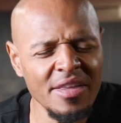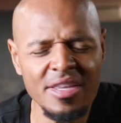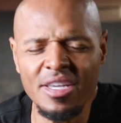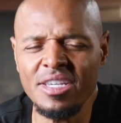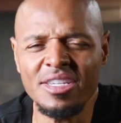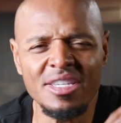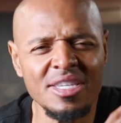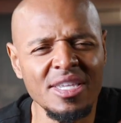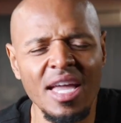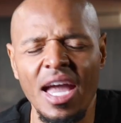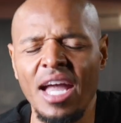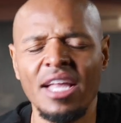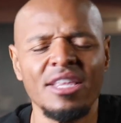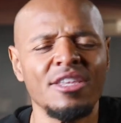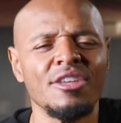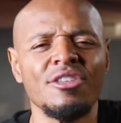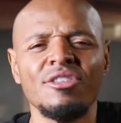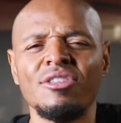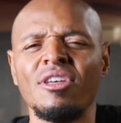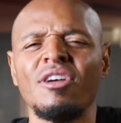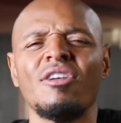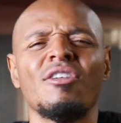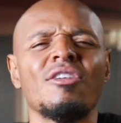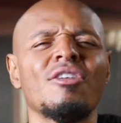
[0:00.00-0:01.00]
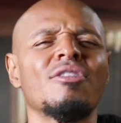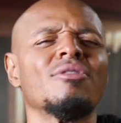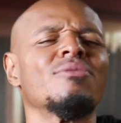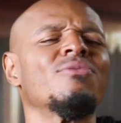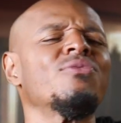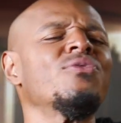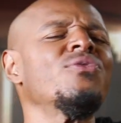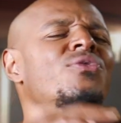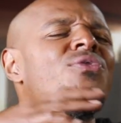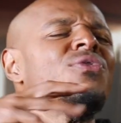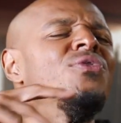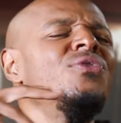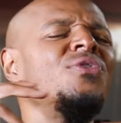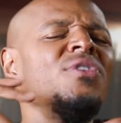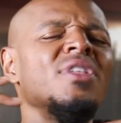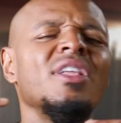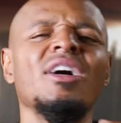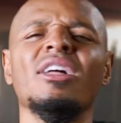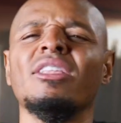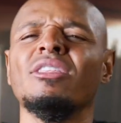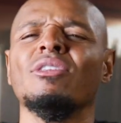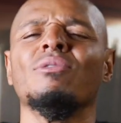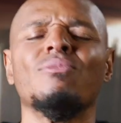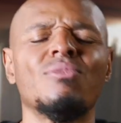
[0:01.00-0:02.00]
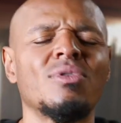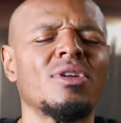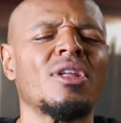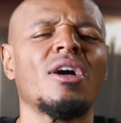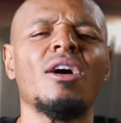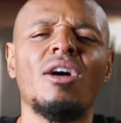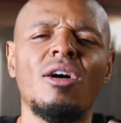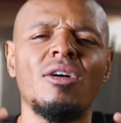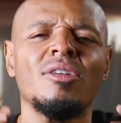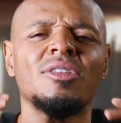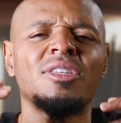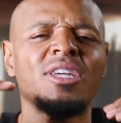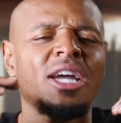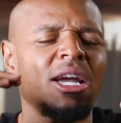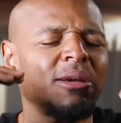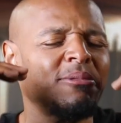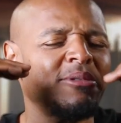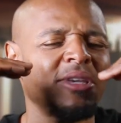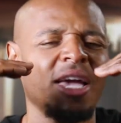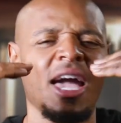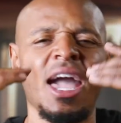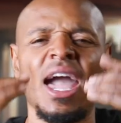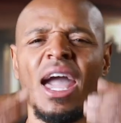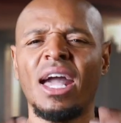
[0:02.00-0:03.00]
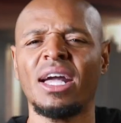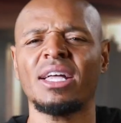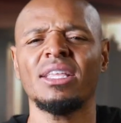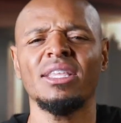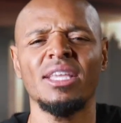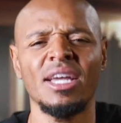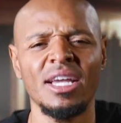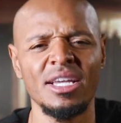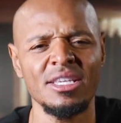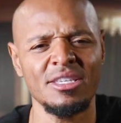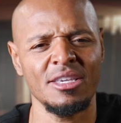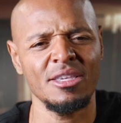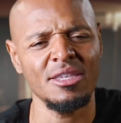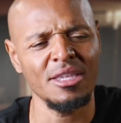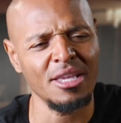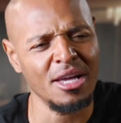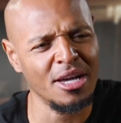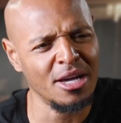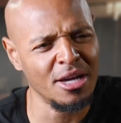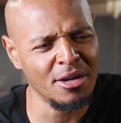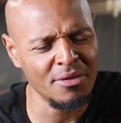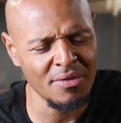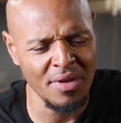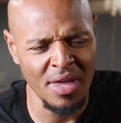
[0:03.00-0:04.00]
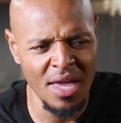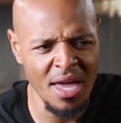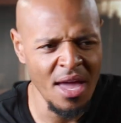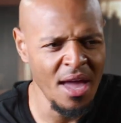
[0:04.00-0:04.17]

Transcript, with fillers: This, that, and the third, flooding them with all types of accolades and love.